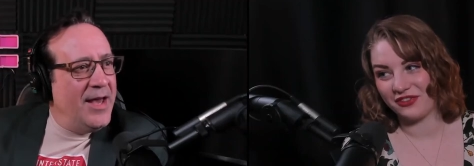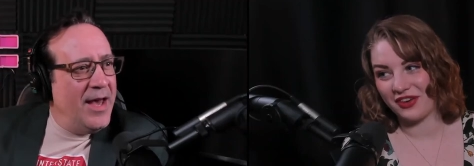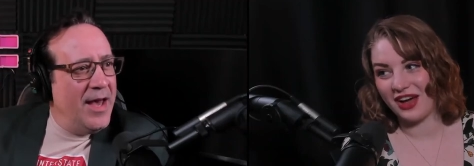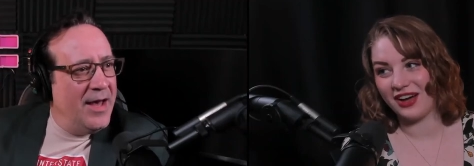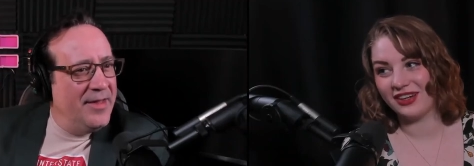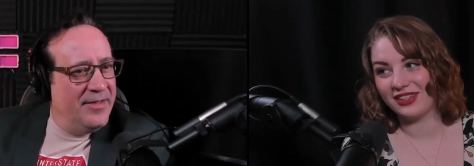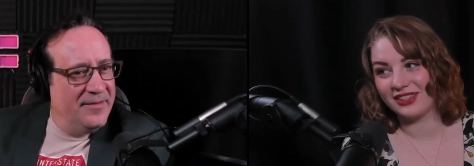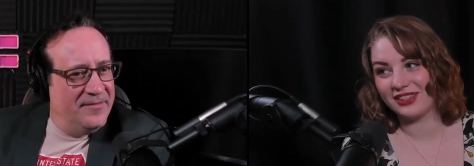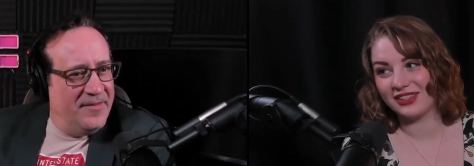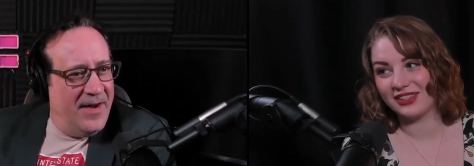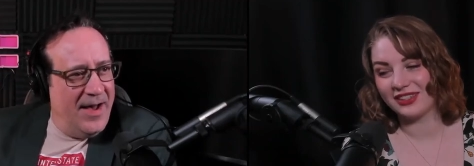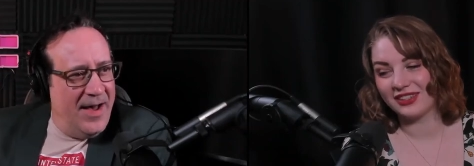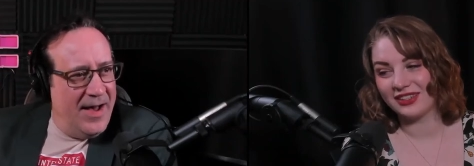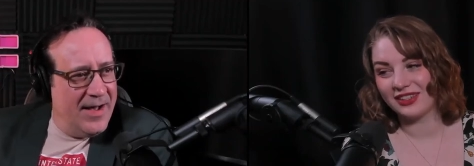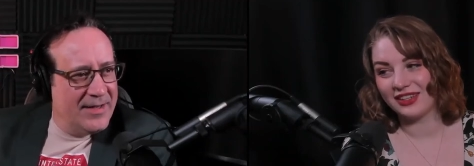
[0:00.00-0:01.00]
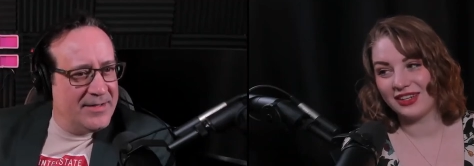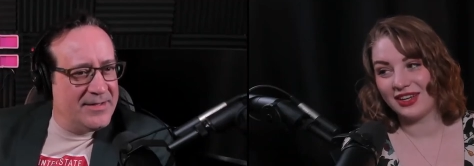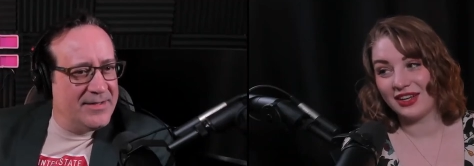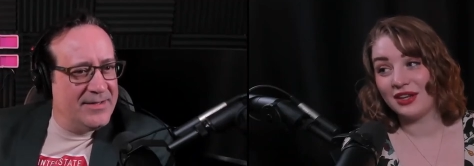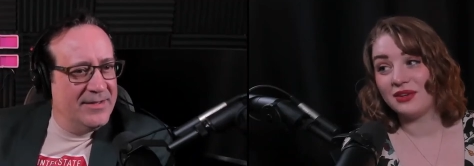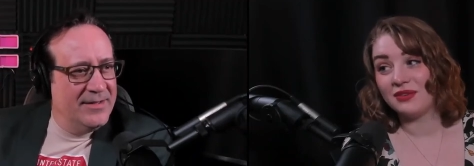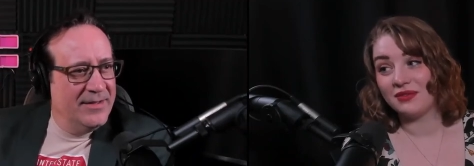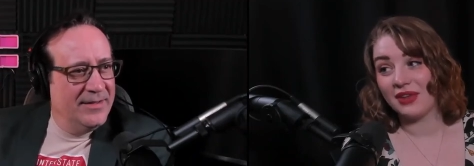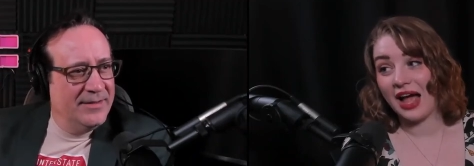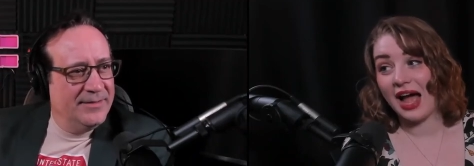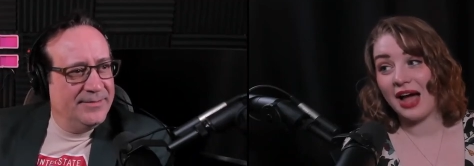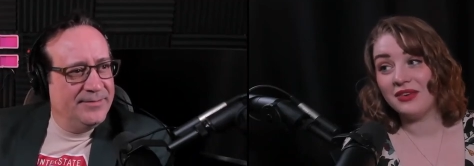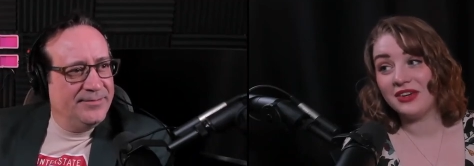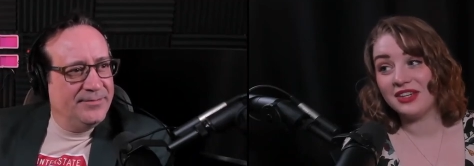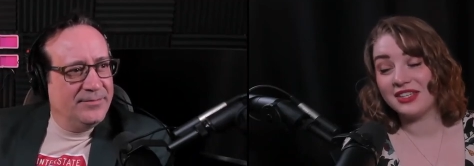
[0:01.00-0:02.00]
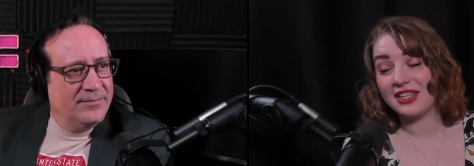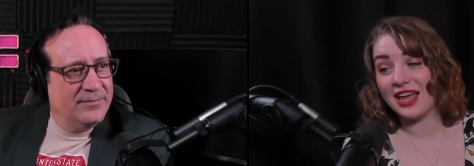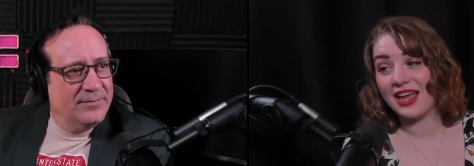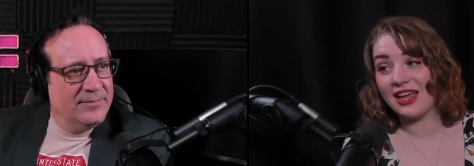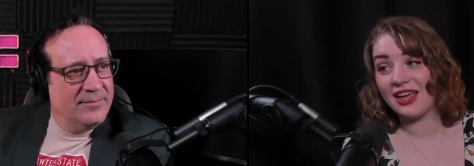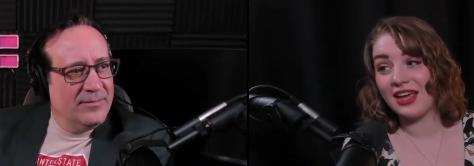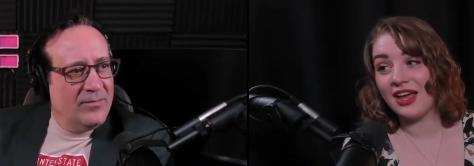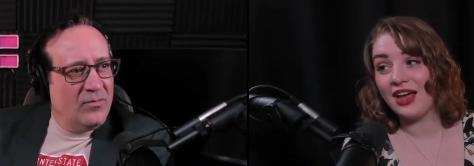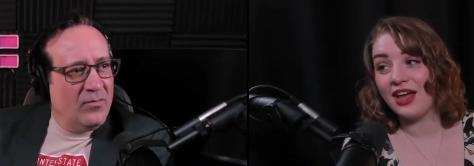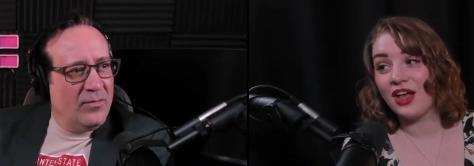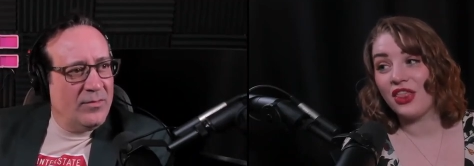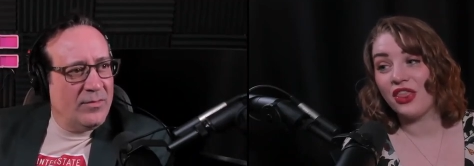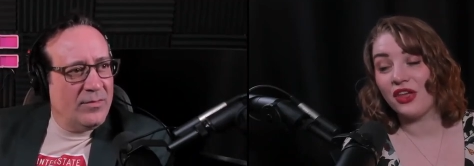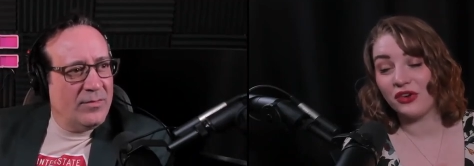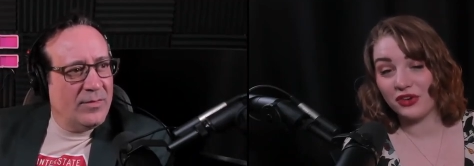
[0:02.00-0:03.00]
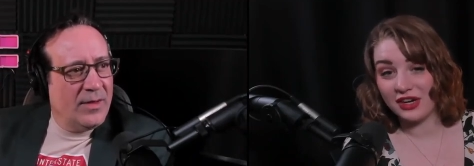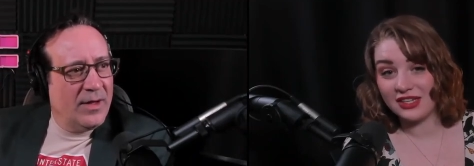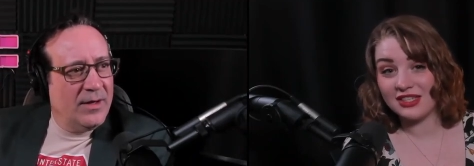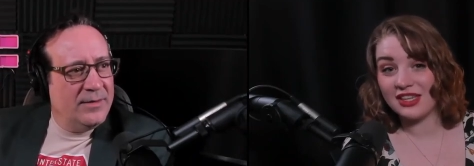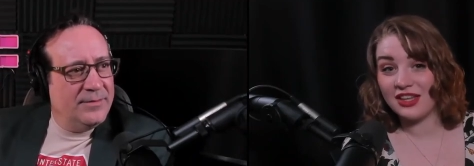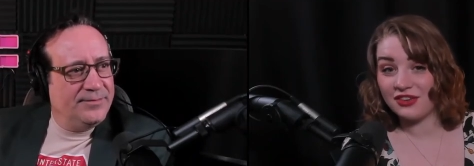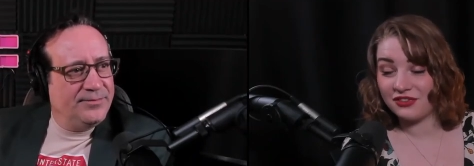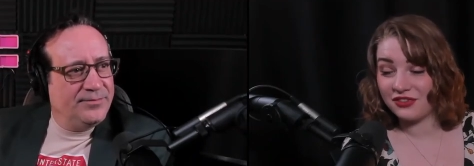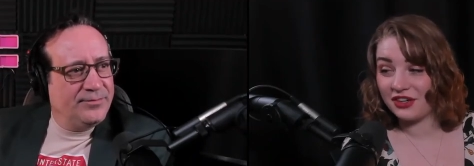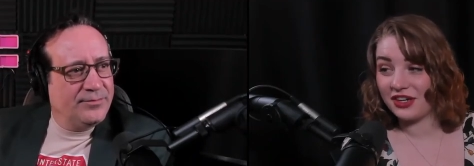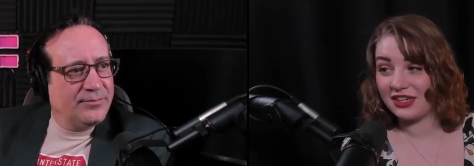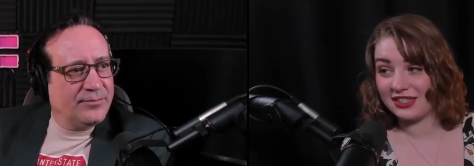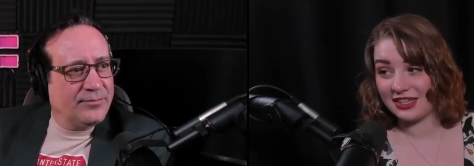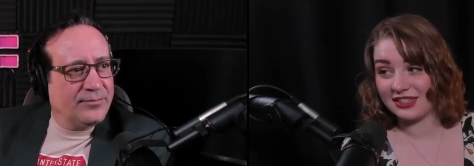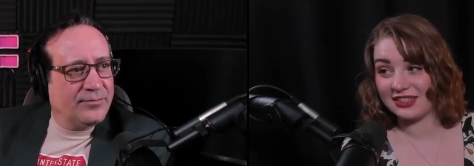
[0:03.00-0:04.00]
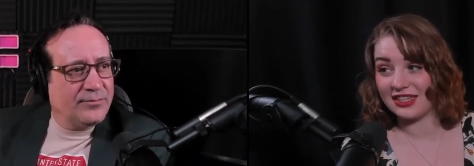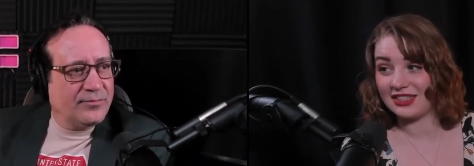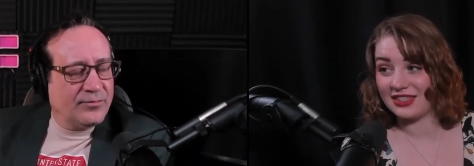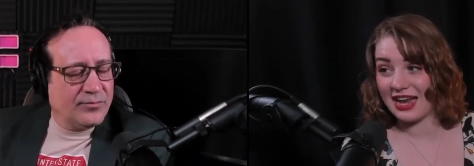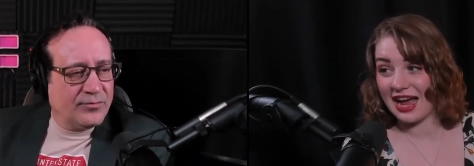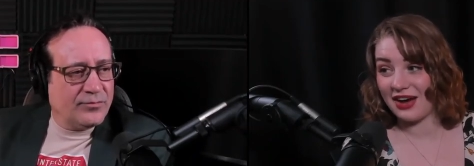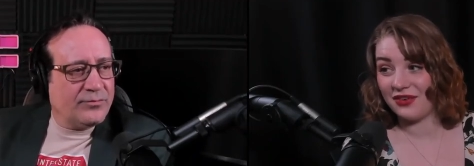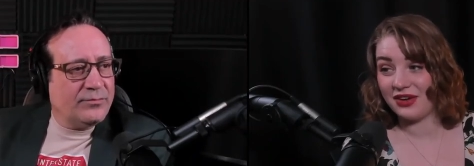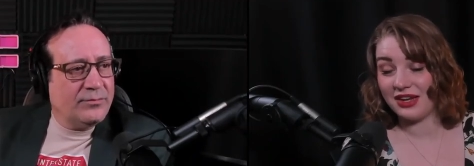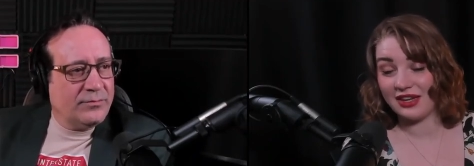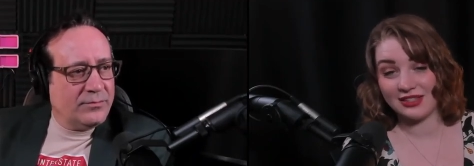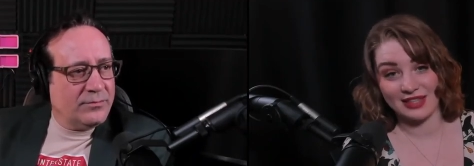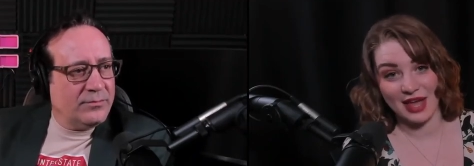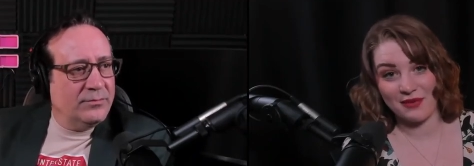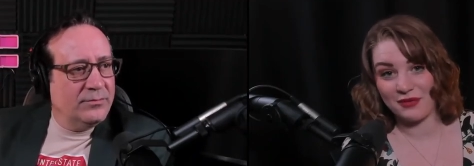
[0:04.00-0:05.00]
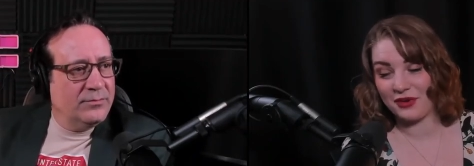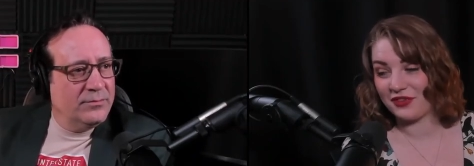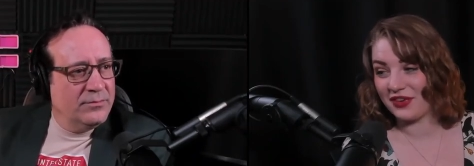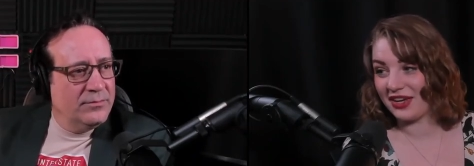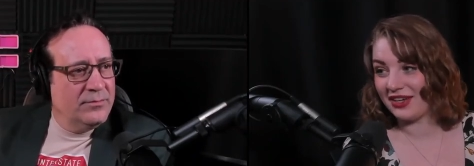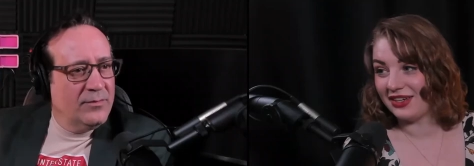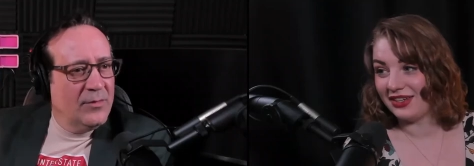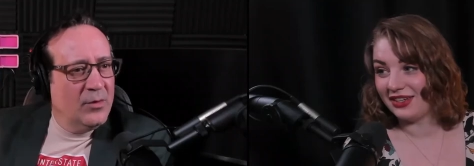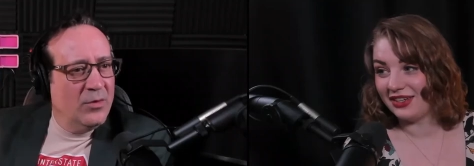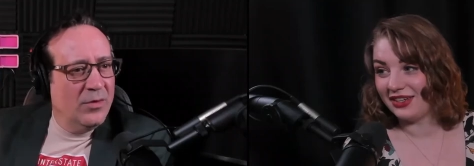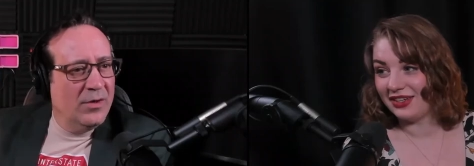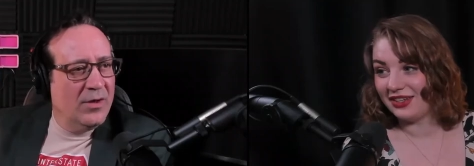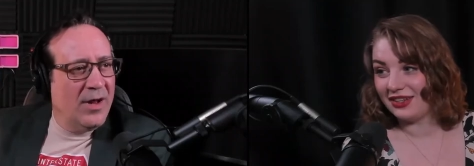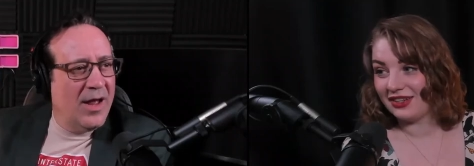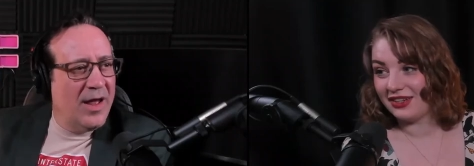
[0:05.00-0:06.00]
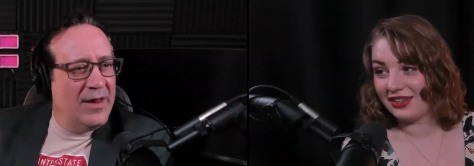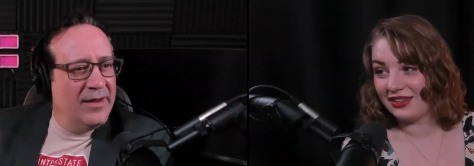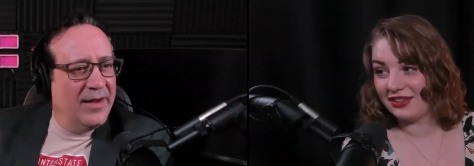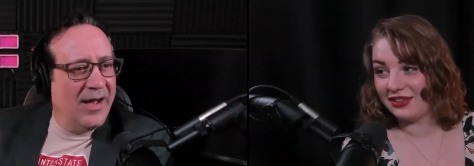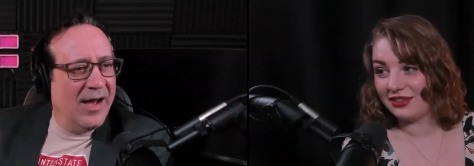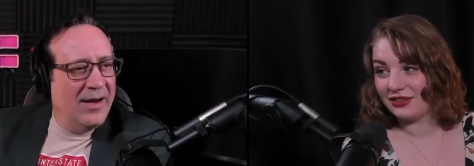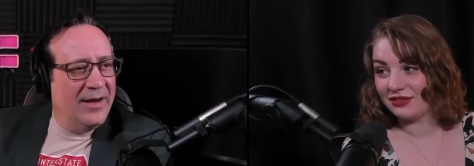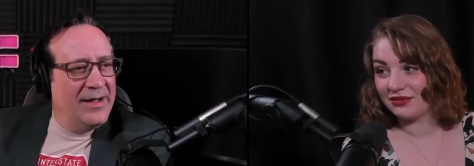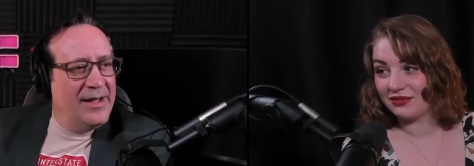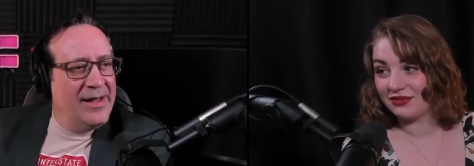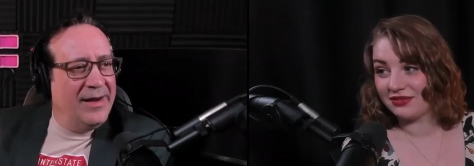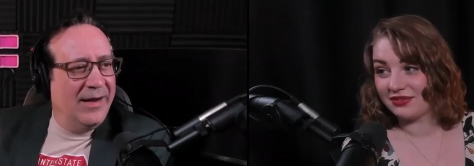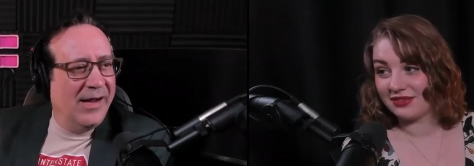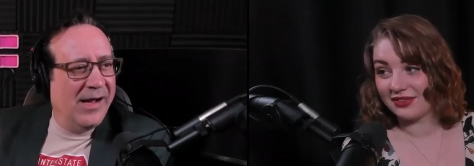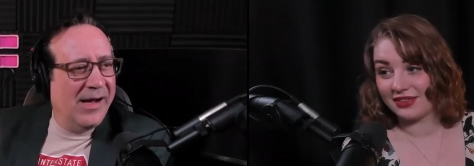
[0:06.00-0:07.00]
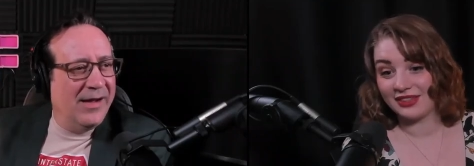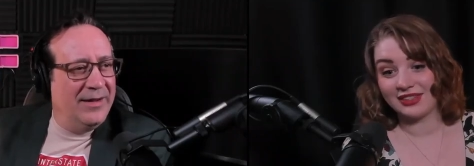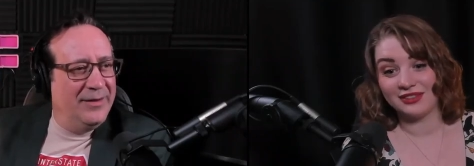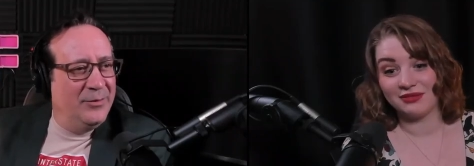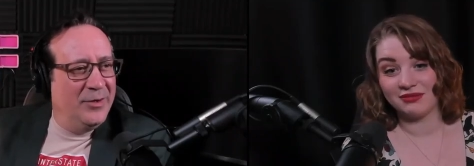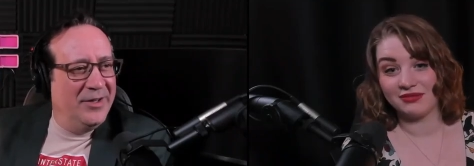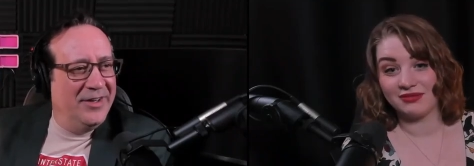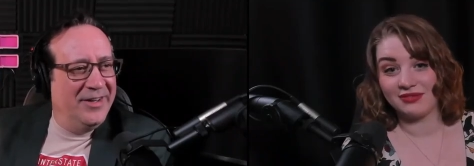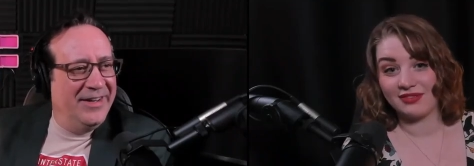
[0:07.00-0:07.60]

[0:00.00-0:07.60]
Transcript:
Speaker 1: fox. the fox.
Speaker 2: I'm just saying the reason that furries exist now is that movie.
Speaker 1: Wooda la la gala gala golly, what a